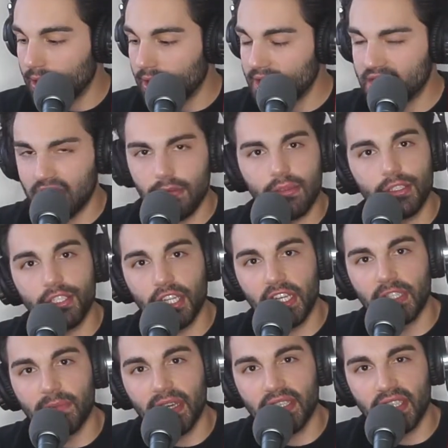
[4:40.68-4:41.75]
I seem to
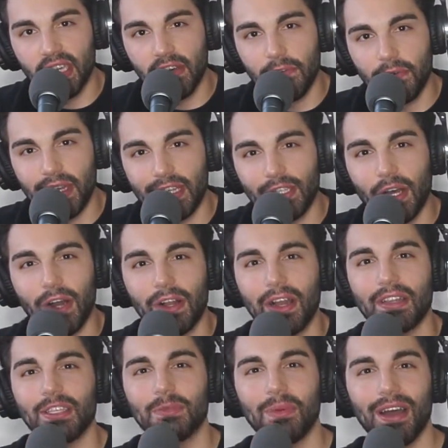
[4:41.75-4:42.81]
jinx myself when I talk
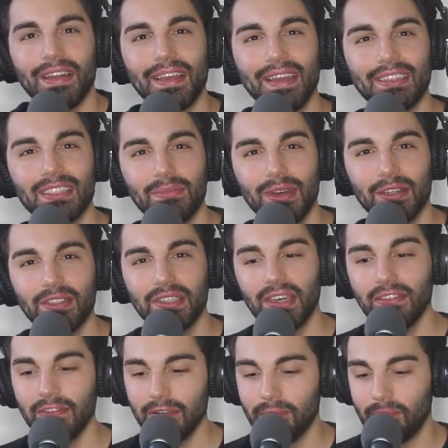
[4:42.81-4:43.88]
on this podcast about
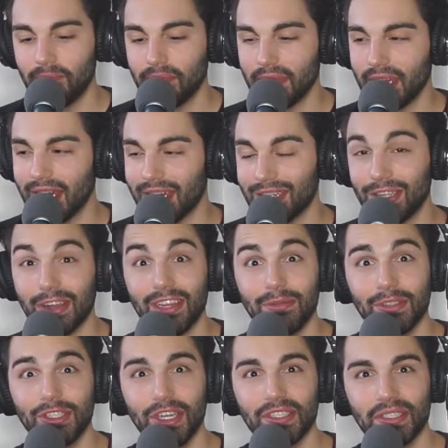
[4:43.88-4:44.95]
stuff. Talking
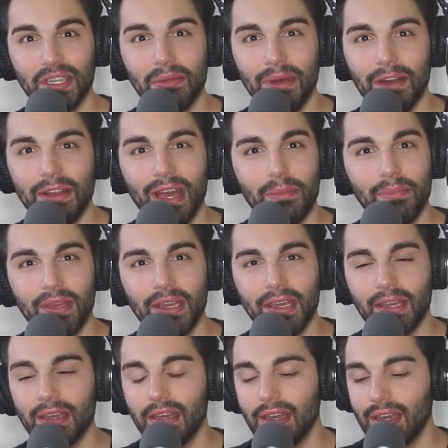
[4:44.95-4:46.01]
with Justin about not
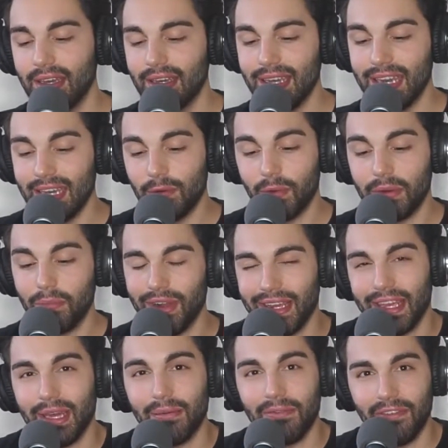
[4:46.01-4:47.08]
being hit when
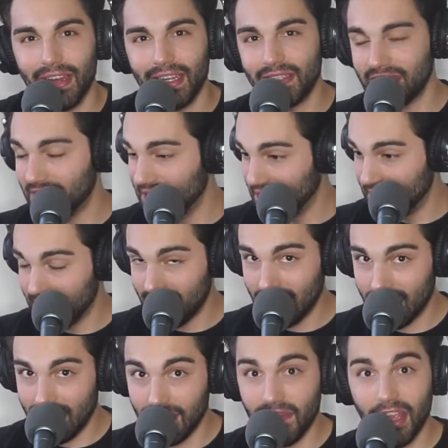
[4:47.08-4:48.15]
breaking up fights.
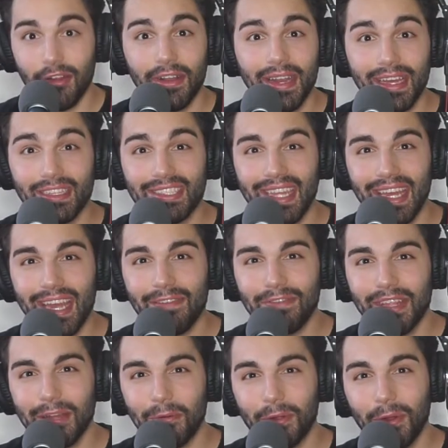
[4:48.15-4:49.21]
The very next day
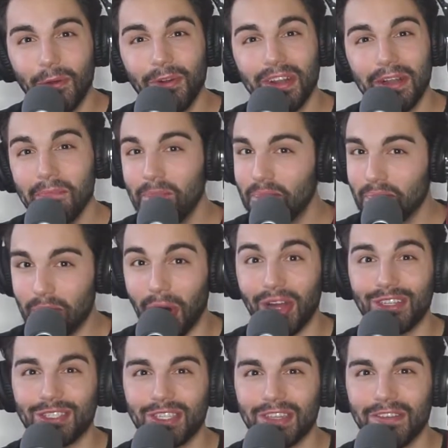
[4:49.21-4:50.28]
after that recording,
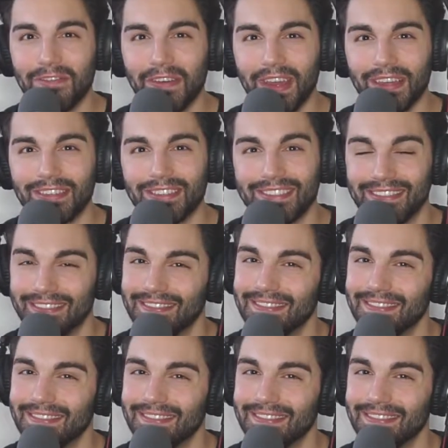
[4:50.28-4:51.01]
punched in the face.